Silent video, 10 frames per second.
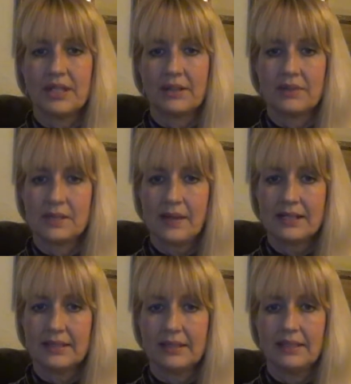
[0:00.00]
and
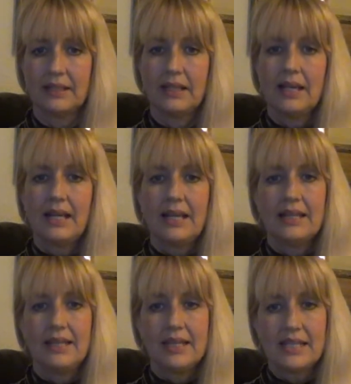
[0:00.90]
respected.
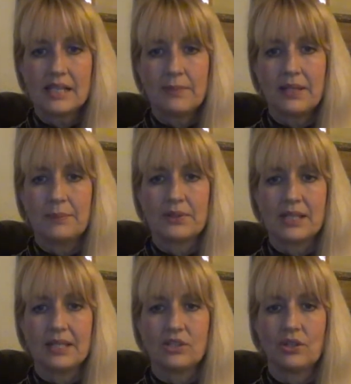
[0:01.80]
These people
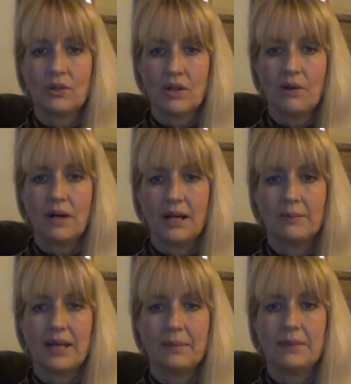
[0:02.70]
tend to grow up
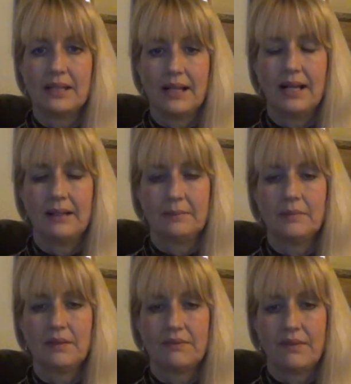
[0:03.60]
and become
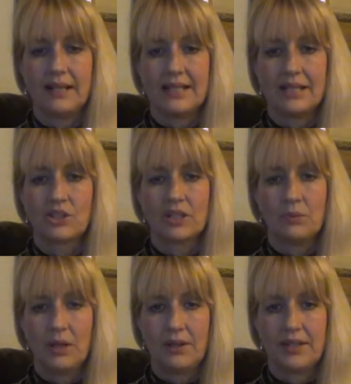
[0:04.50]
financially
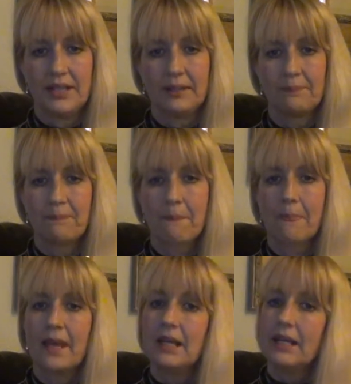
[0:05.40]
wealthy.
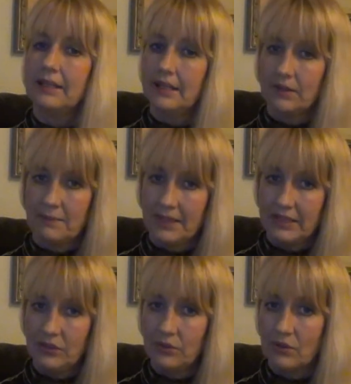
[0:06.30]
There are
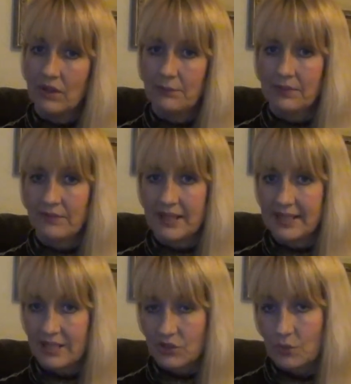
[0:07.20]
many who grow up with
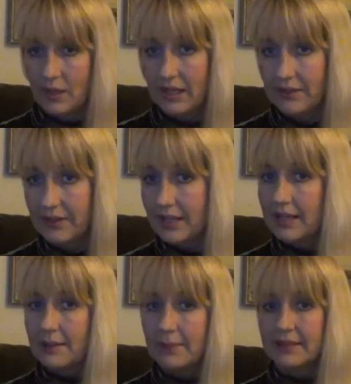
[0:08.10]
financial wealth,
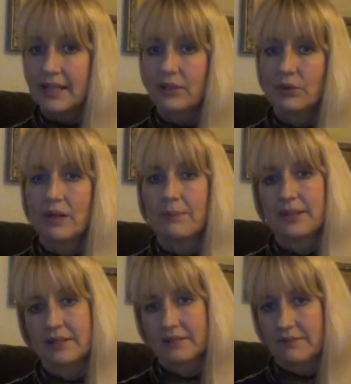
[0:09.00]
but they grew up
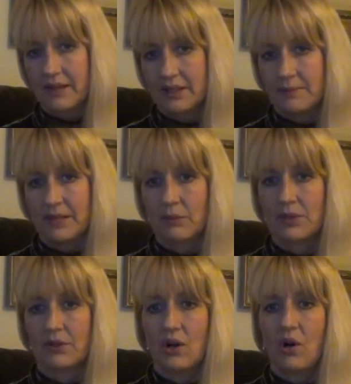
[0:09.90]
in an environment where
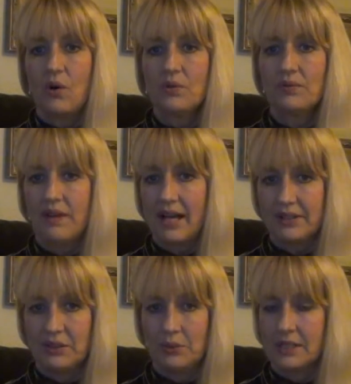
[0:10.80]
their own
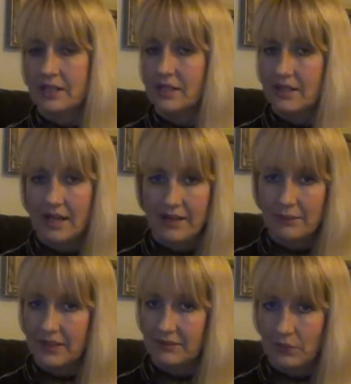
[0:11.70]
value was not
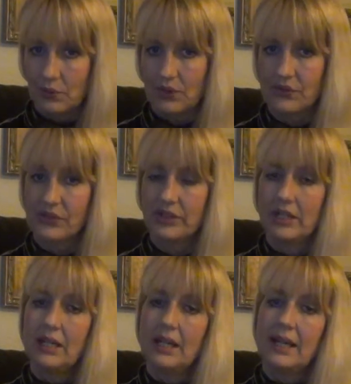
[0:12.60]
reinforced,
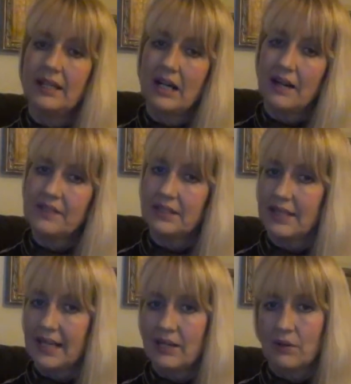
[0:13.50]
and often
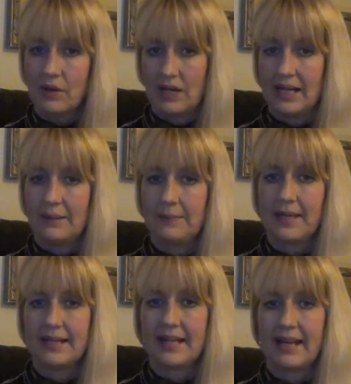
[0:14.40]
they grow up
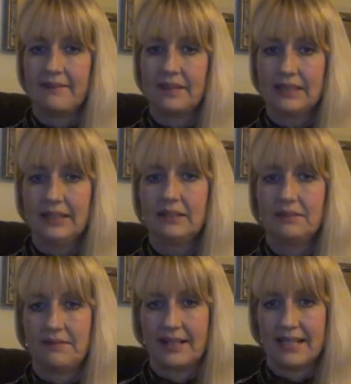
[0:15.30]
and have little
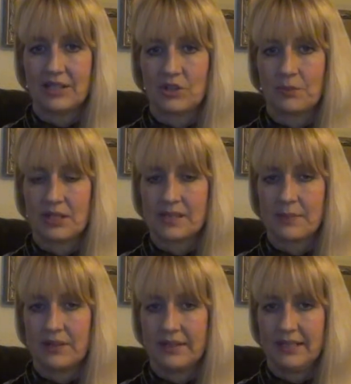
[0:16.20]
financial
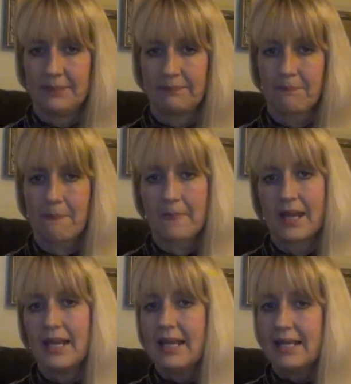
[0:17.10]
prosperity.
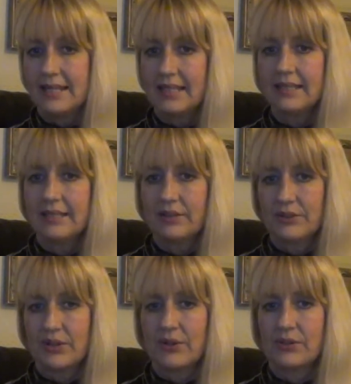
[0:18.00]
Then there are
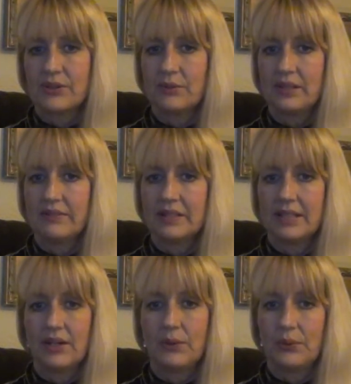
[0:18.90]
those who, even
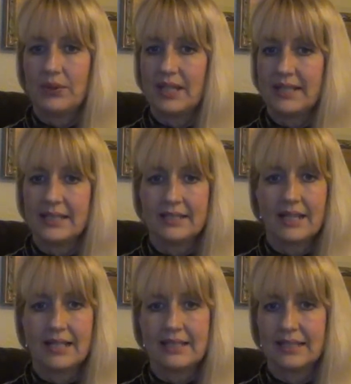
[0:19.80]
though they did
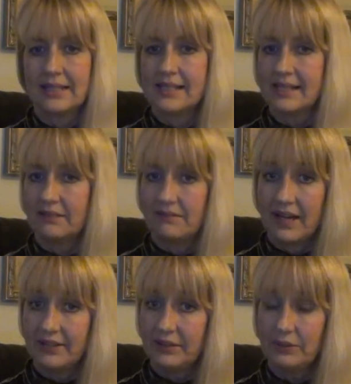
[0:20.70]
not get the
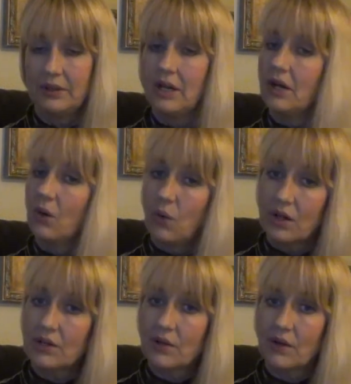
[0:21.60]
self-value
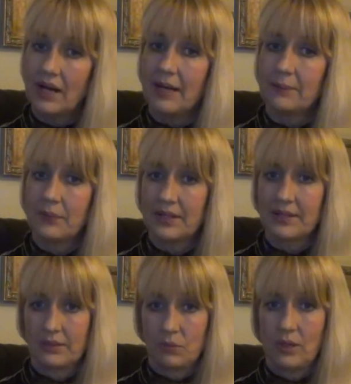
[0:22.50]
or grow up
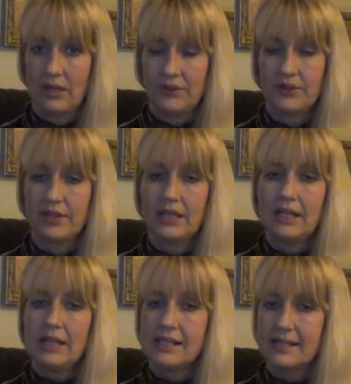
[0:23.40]
with wealth,
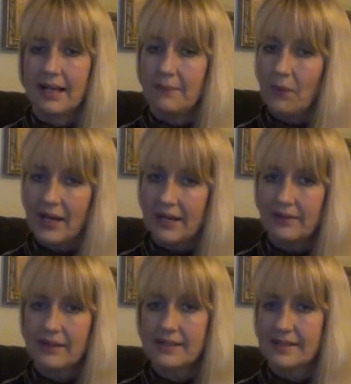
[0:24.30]

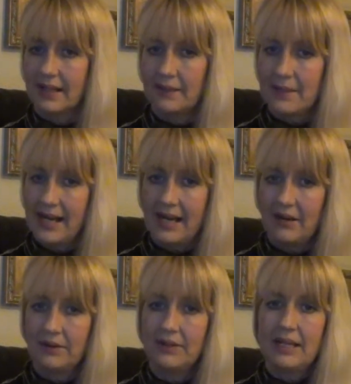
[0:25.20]
somewhere,
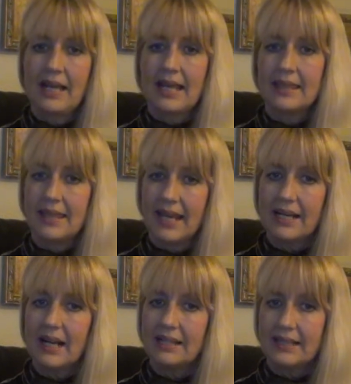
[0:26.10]
somehow, they
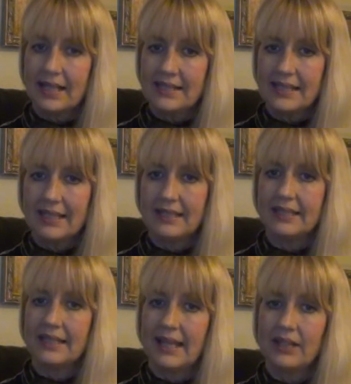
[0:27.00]
got the idea
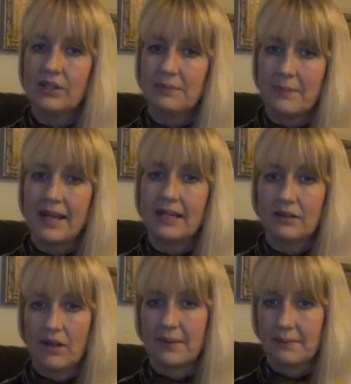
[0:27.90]
that they could make a
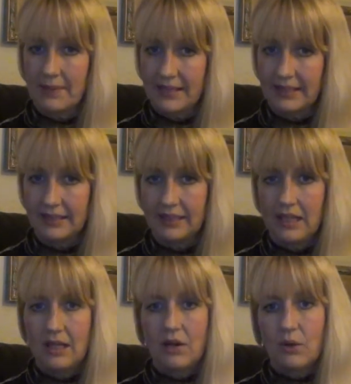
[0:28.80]
lot of money,
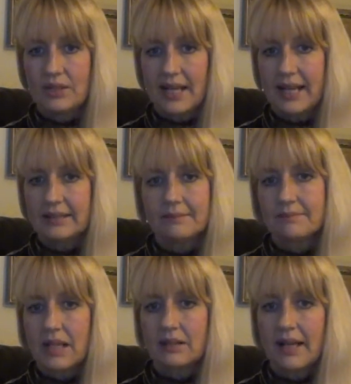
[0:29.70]
or that
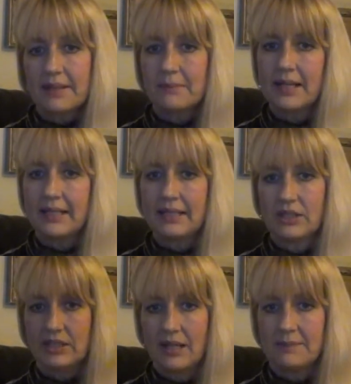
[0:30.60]
a lot of money
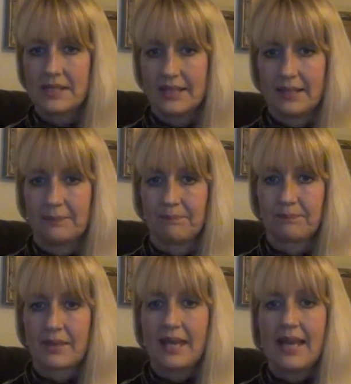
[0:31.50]
could come to them.
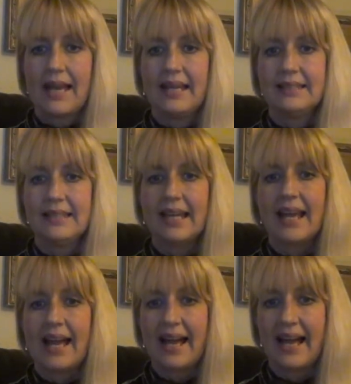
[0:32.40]
And they
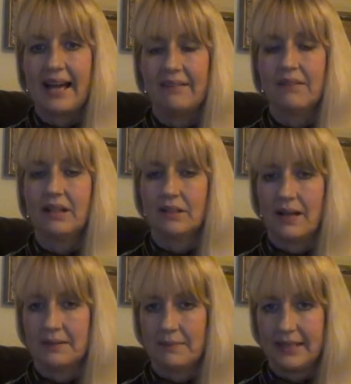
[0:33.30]
have a
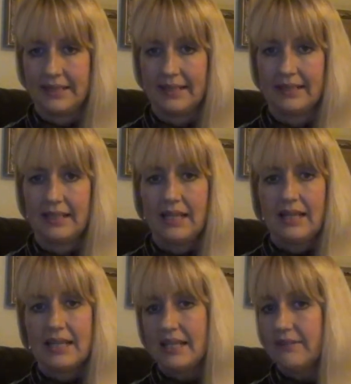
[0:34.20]
lot of money,
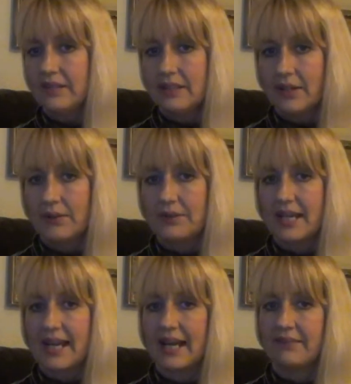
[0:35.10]
even though they
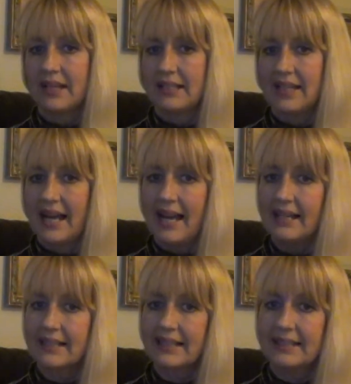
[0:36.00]
have a
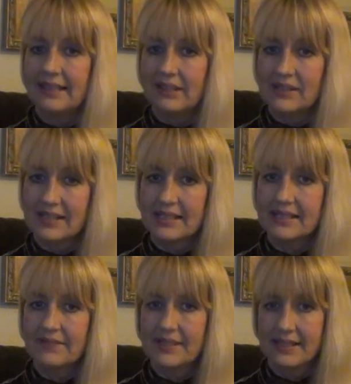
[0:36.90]
lack in their sense
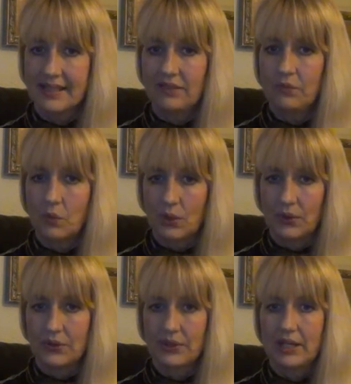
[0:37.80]
of
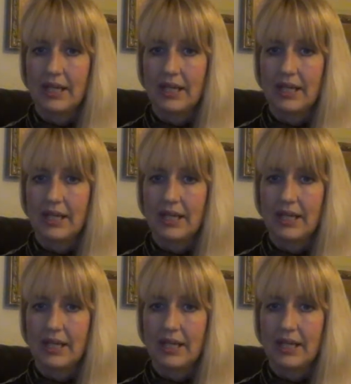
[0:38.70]
self-worth.